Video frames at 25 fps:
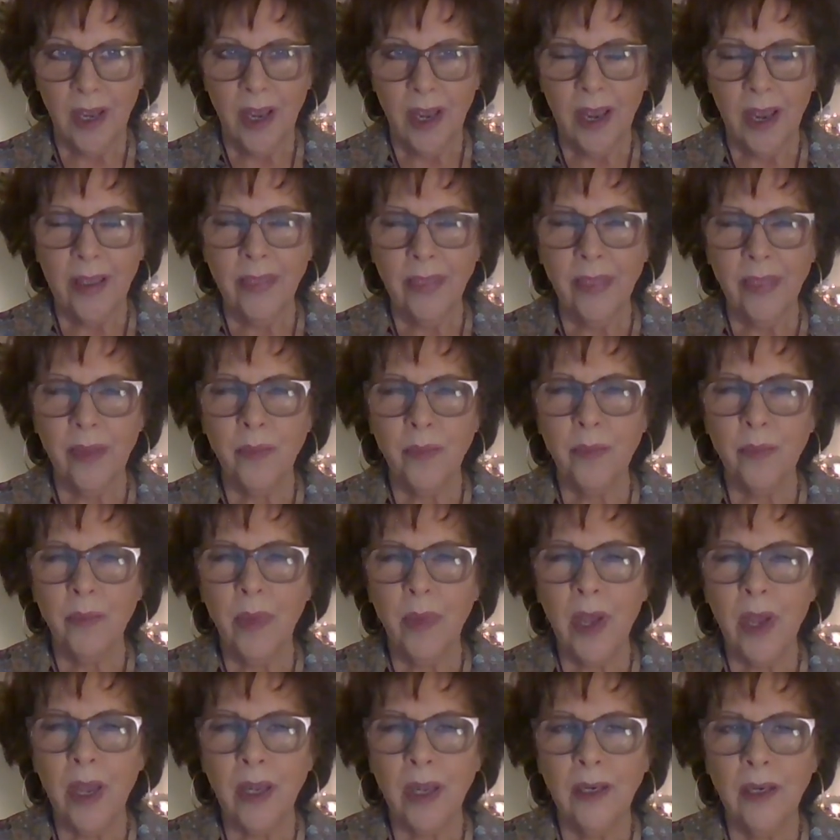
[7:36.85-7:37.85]
and the
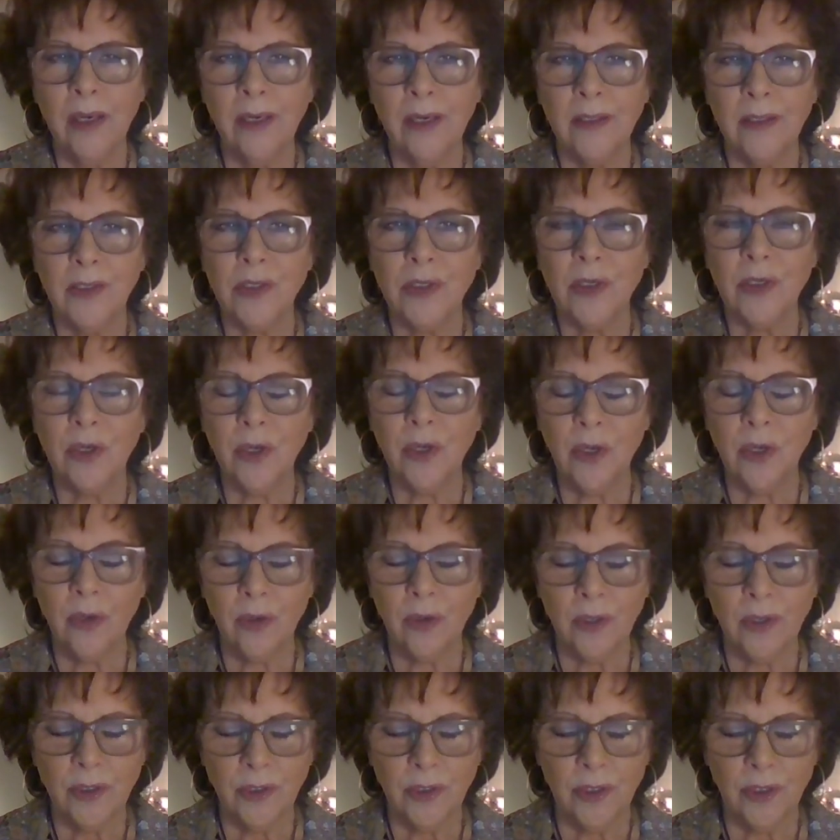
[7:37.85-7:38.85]
mud
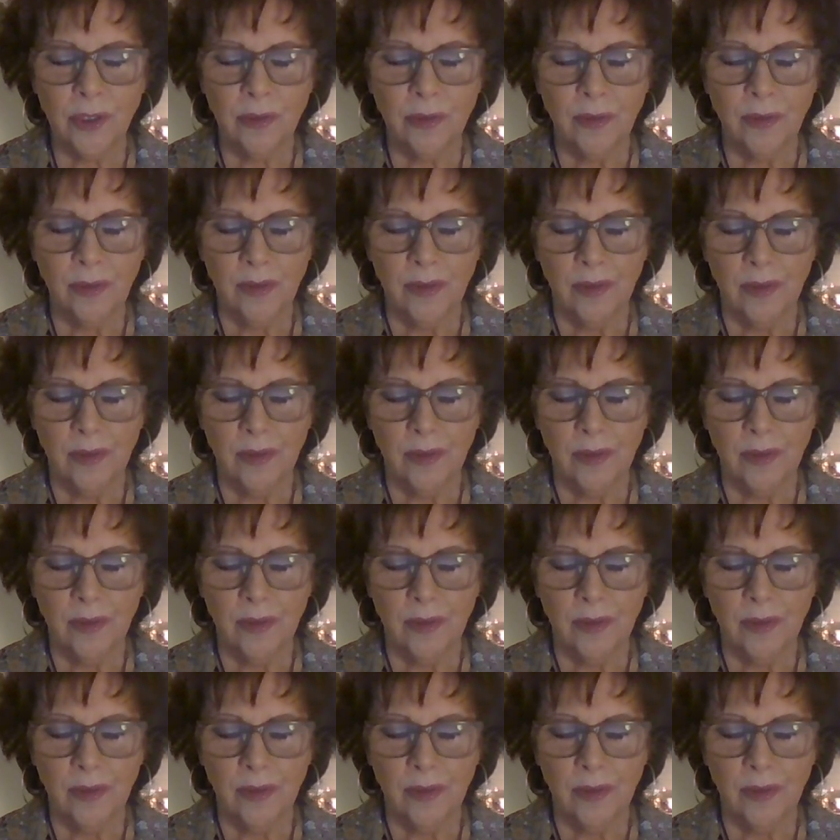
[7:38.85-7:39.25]
secures you.